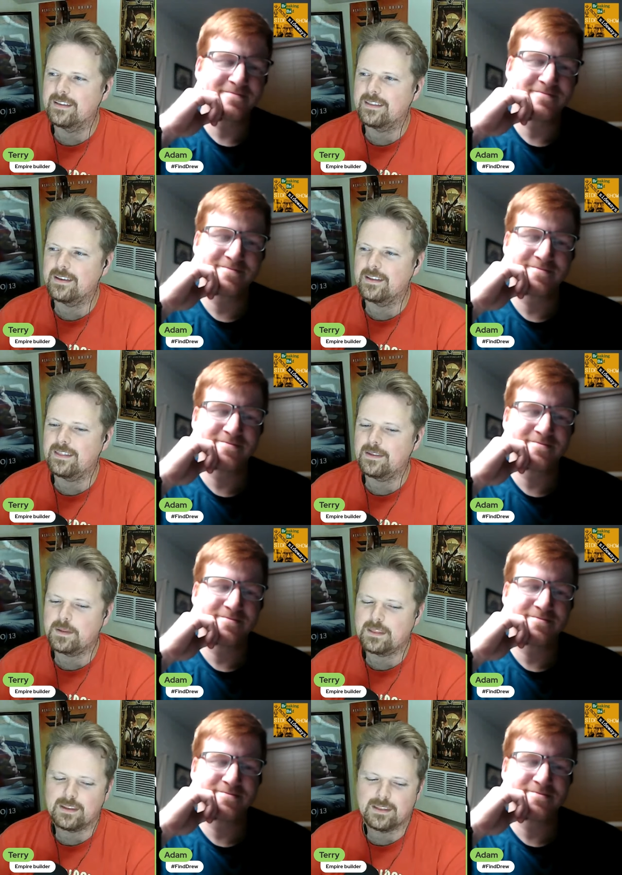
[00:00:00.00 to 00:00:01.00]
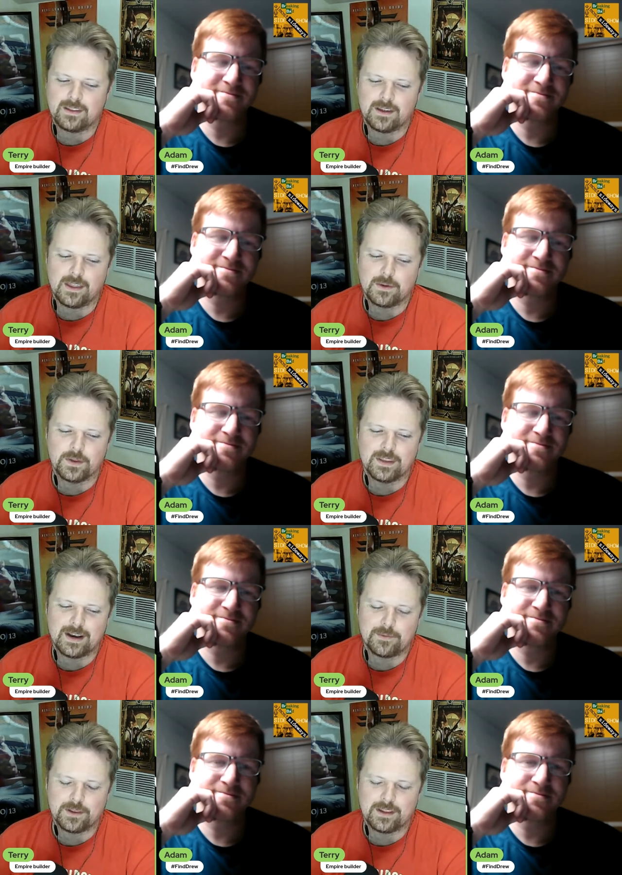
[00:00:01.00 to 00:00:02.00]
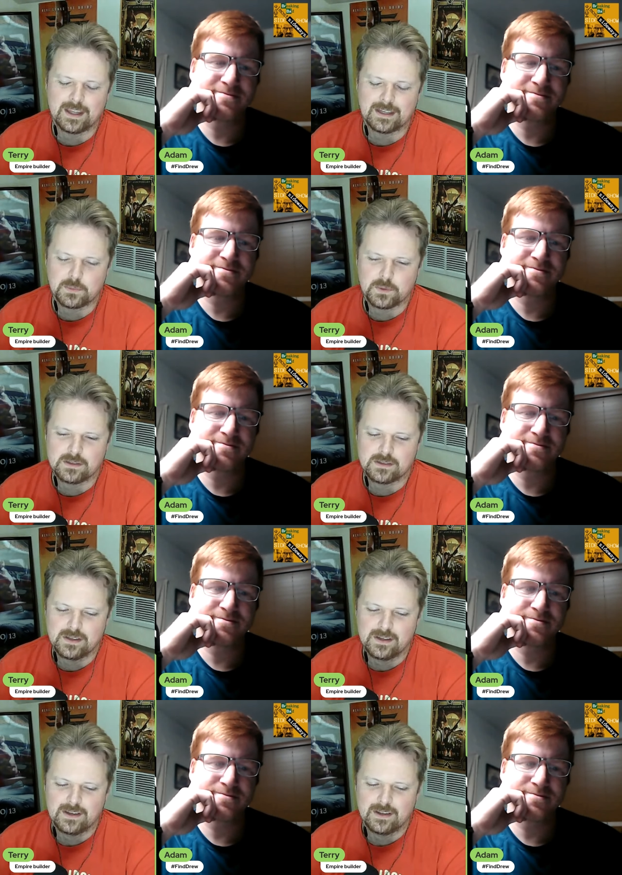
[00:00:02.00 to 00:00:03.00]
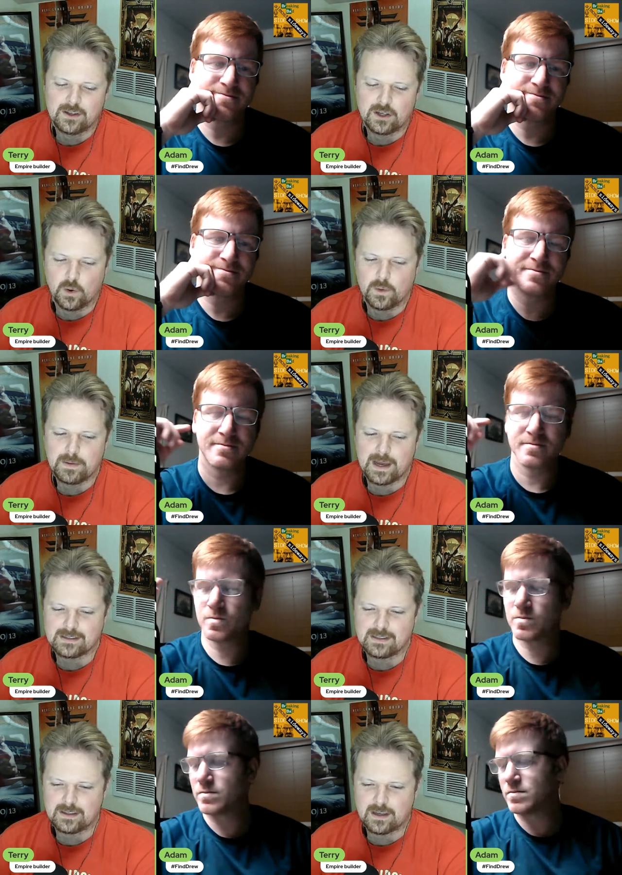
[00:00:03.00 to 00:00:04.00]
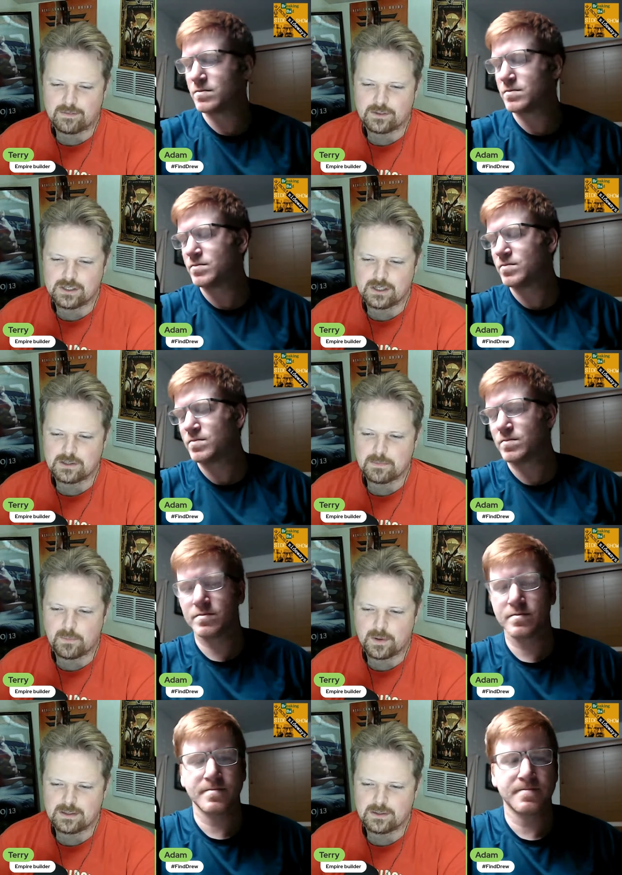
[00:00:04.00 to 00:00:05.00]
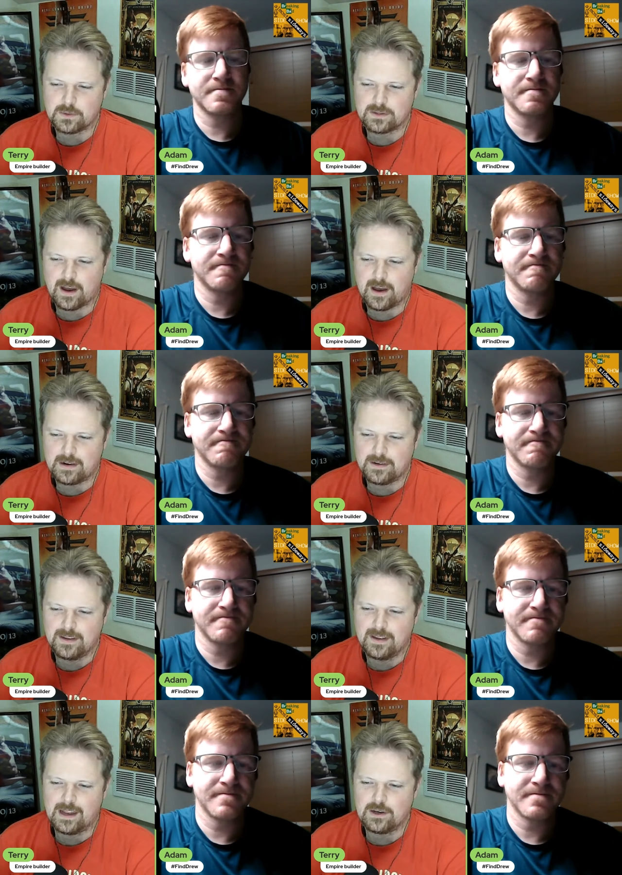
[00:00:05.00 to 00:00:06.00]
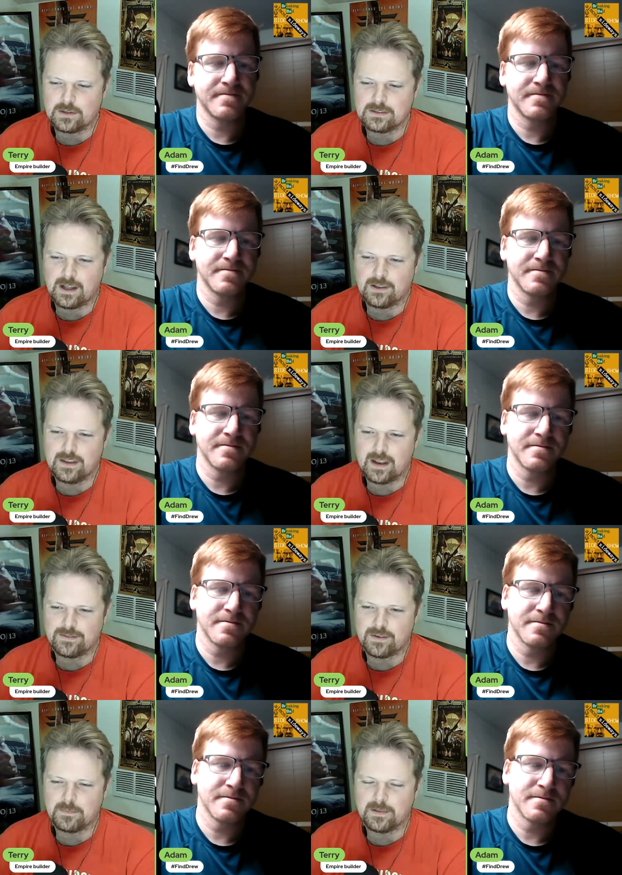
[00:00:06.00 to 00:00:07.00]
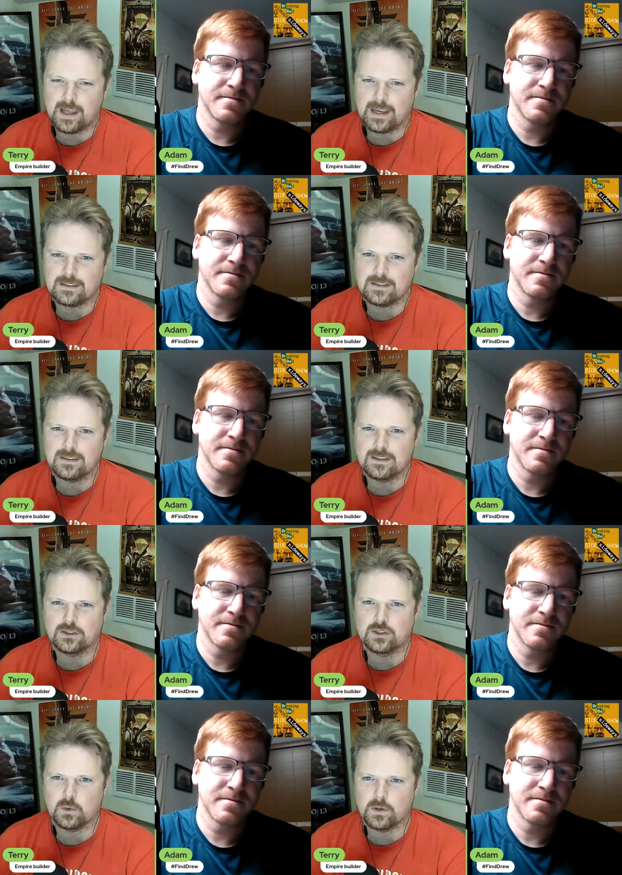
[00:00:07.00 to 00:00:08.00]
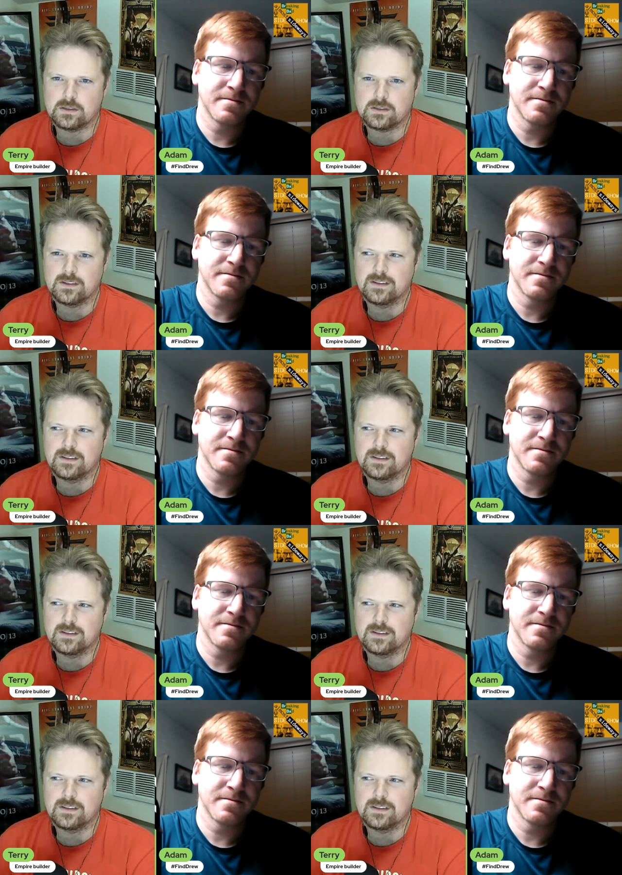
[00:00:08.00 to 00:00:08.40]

Speaker 1: the the but then the other one that I really liked was going back to the conversation about what to do with Todd, and you could tell none of them liked their choice